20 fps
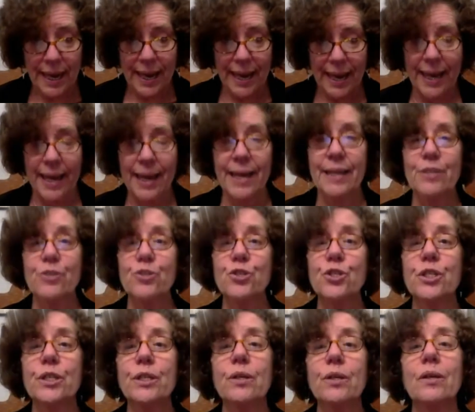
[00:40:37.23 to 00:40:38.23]
And
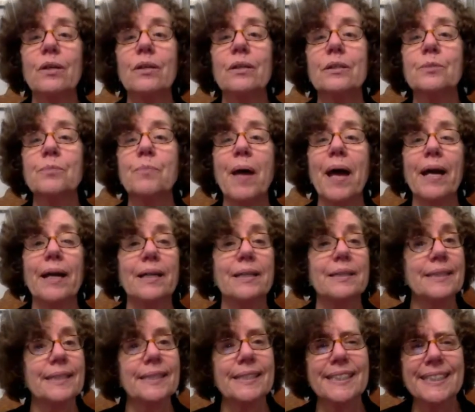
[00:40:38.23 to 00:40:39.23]
she calls back and
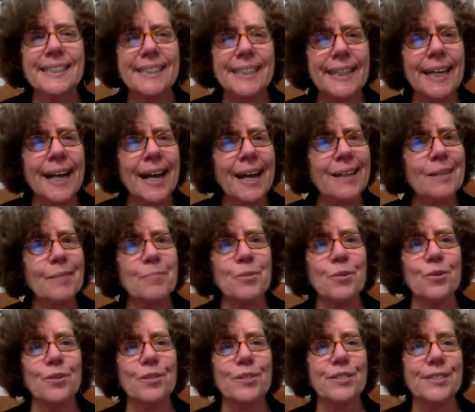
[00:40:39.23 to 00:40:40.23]
says, Sit on him
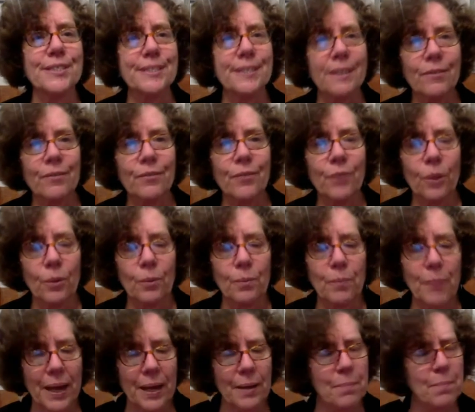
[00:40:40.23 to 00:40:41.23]
yourself, old
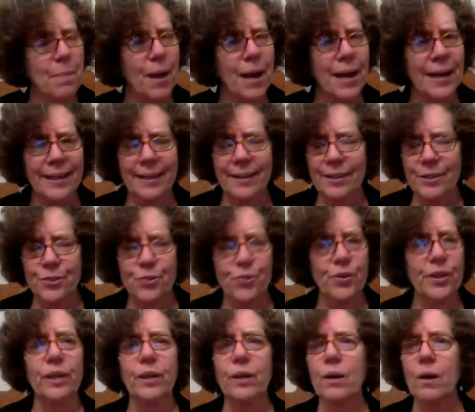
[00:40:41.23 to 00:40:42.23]
man. My
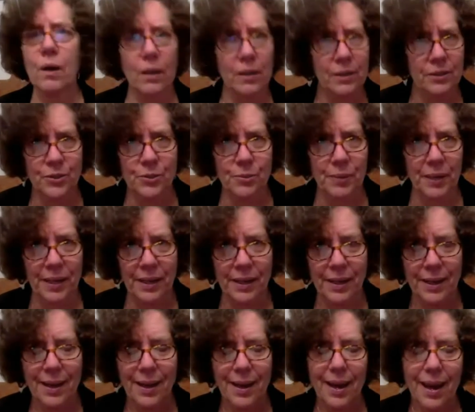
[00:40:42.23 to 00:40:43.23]
country calls me.
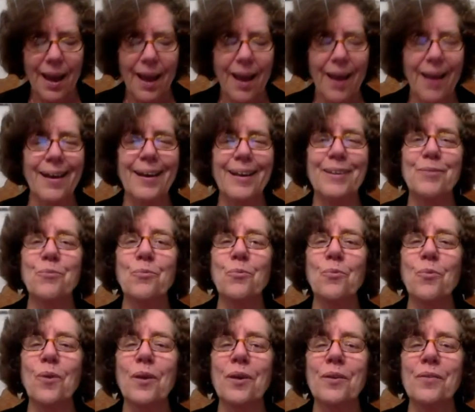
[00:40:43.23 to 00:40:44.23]
And
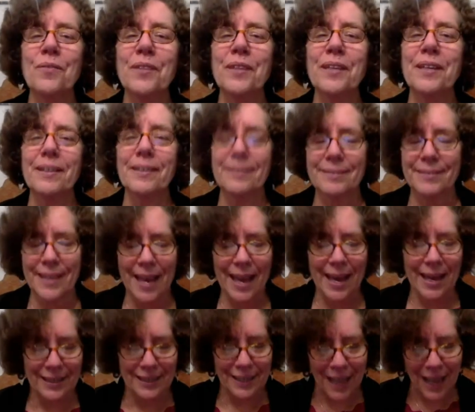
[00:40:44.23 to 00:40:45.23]
one of the
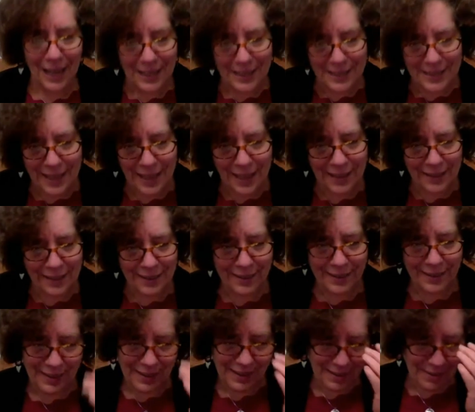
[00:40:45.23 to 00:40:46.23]
taglines of,
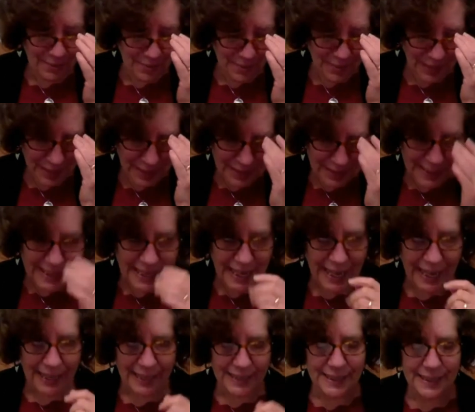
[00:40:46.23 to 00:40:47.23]
um, in the
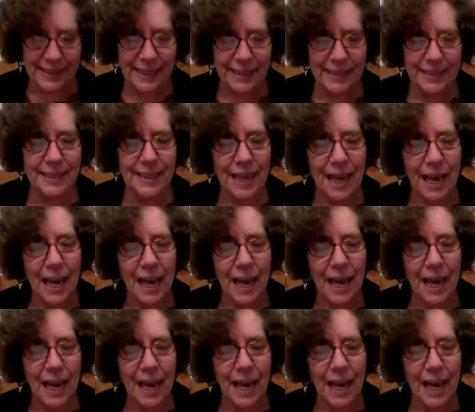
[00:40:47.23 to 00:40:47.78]
text says,